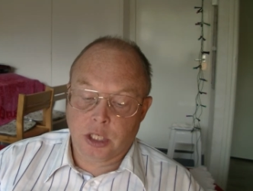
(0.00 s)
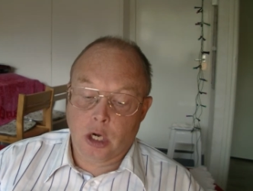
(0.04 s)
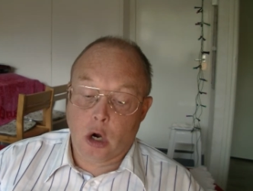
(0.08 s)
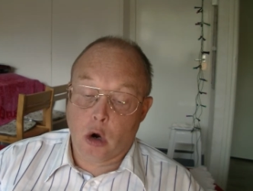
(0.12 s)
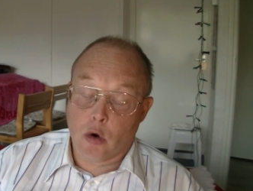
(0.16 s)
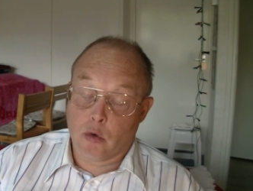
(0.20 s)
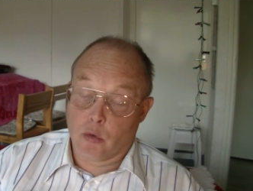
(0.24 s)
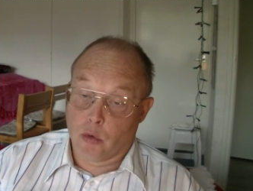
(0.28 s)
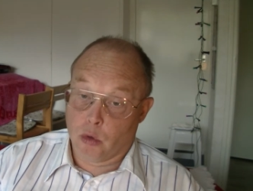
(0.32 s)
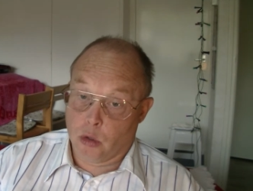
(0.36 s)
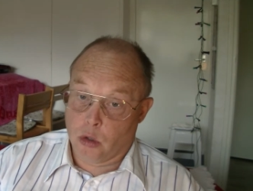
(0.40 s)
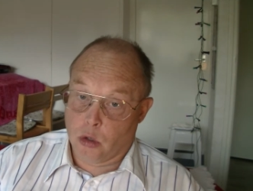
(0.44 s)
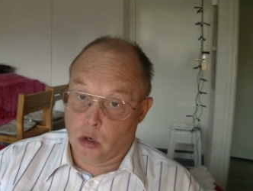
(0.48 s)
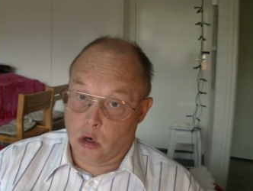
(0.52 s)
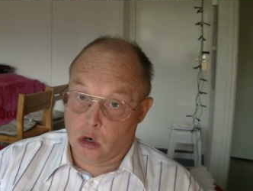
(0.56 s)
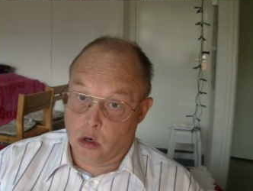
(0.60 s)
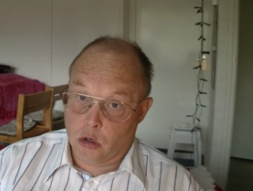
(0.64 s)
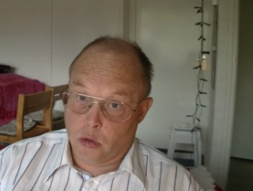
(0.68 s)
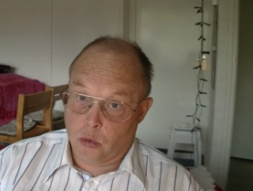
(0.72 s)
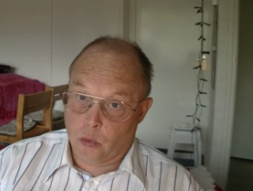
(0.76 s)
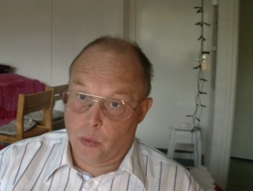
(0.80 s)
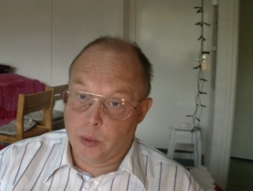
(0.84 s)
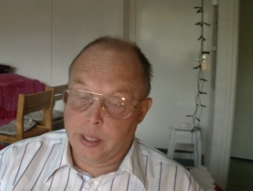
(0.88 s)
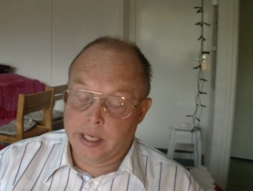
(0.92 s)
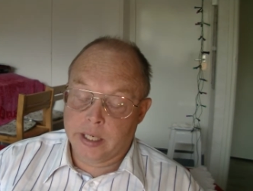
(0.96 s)
or,
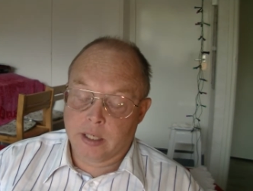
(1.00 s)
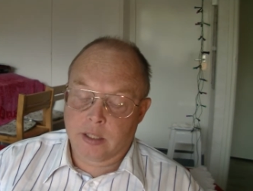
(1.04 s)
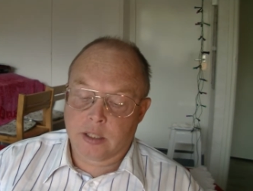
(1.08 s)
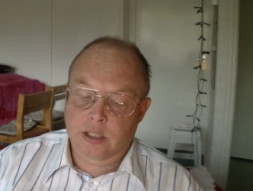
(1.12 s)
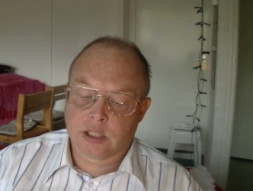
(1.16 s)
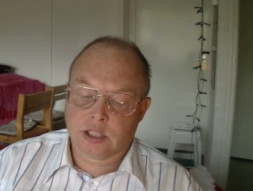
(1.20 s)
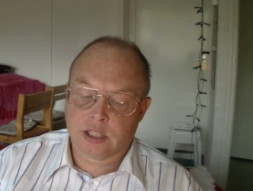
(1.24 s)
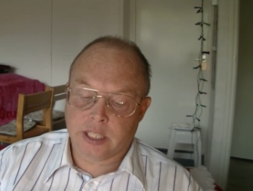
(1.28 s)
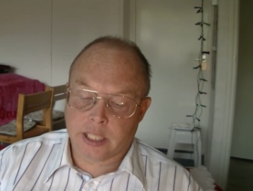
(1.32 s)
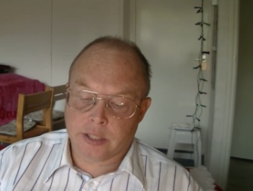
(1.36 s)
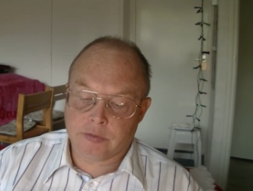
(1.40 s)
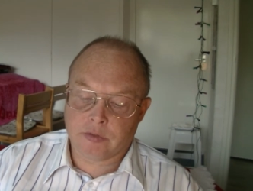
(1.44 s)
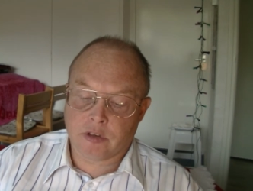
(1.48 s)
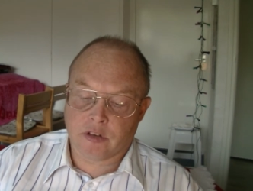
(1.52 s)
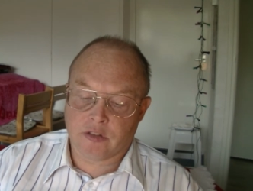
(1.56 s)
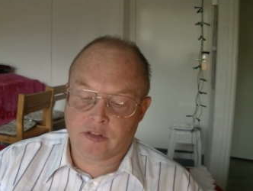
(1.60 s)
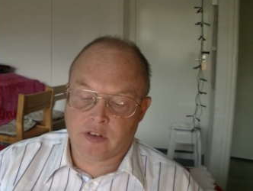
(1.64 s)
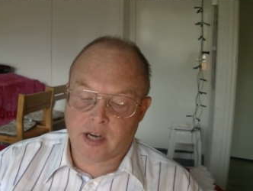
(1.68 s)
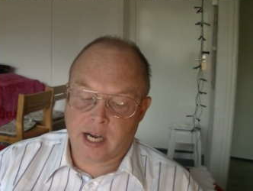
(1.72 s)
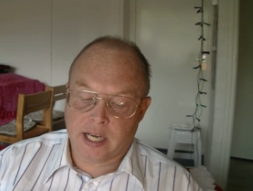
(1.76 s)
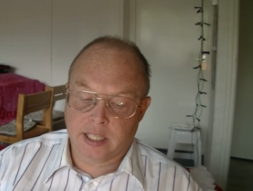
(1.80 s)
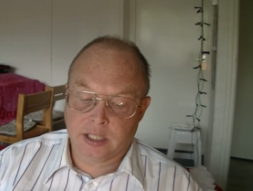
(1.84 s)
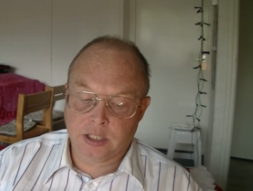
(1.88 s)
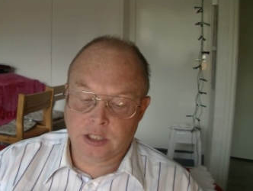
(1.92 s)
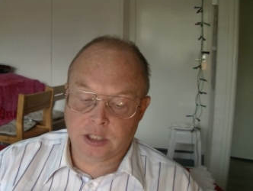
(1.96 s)
or were
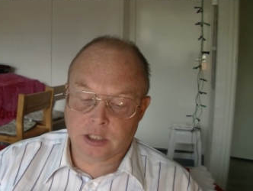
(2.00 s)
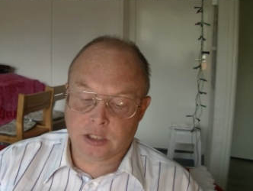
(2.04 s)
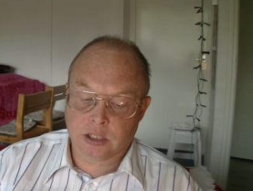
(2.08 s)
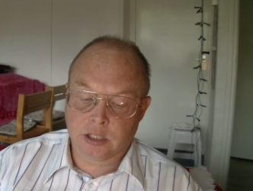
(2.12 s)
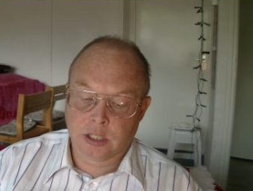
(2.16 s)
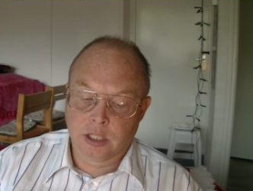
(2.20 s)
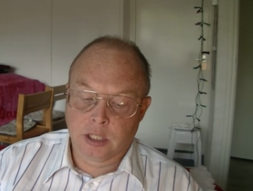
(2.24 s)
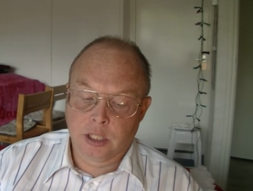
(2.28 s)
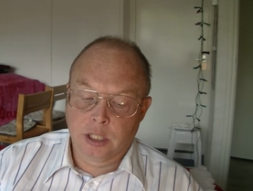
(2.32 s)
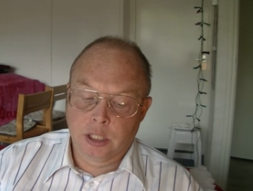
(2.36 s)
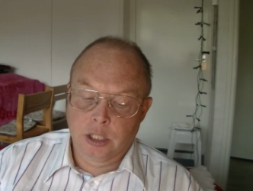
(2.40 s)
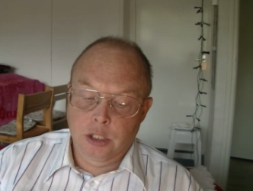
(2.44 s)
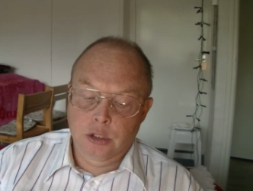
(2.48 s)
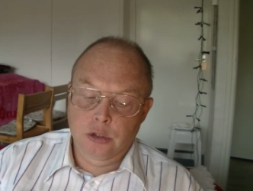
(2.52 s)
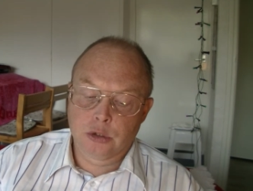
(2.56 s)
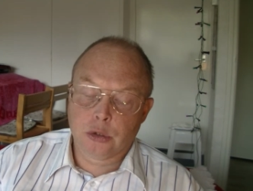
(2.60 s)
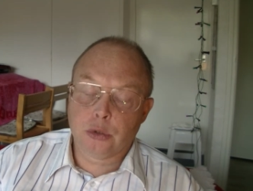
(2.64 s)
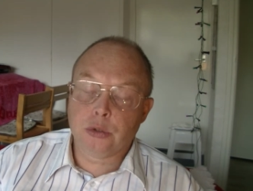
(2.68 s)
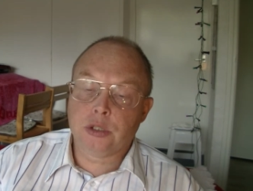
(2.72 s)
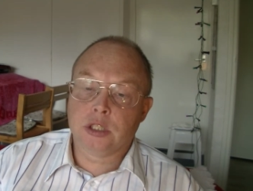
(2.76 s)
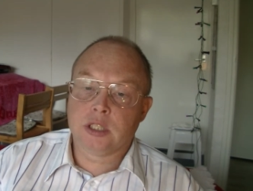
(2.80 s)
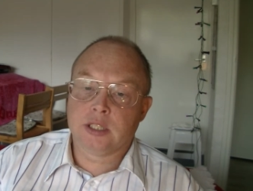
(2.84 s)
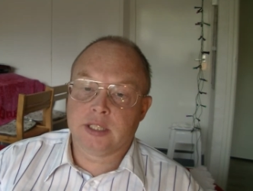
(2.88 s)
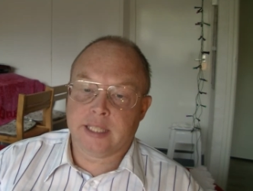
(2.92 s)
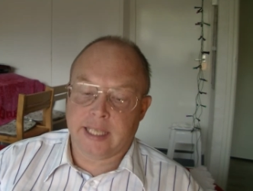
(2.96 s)
sacrificed, to
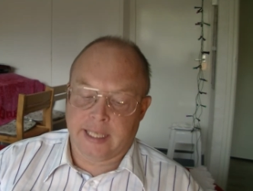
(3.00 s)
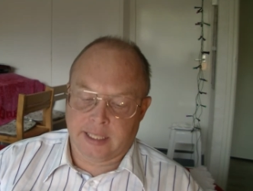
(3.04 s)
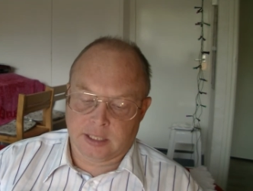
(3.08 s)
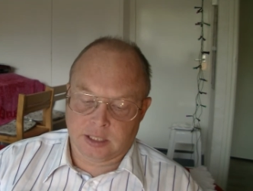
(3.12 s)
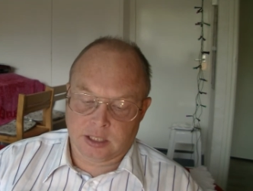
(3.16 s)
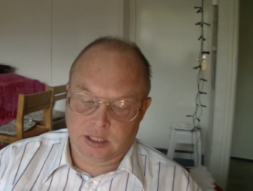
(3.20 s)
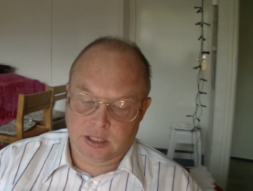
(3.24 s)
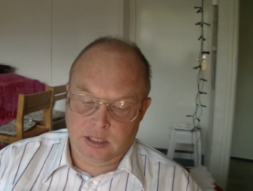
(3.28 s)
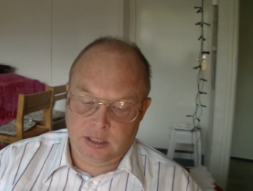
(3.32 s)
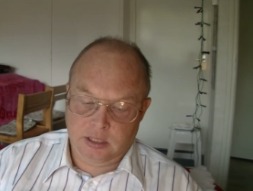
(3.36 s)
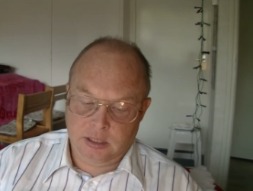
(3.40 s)
the dead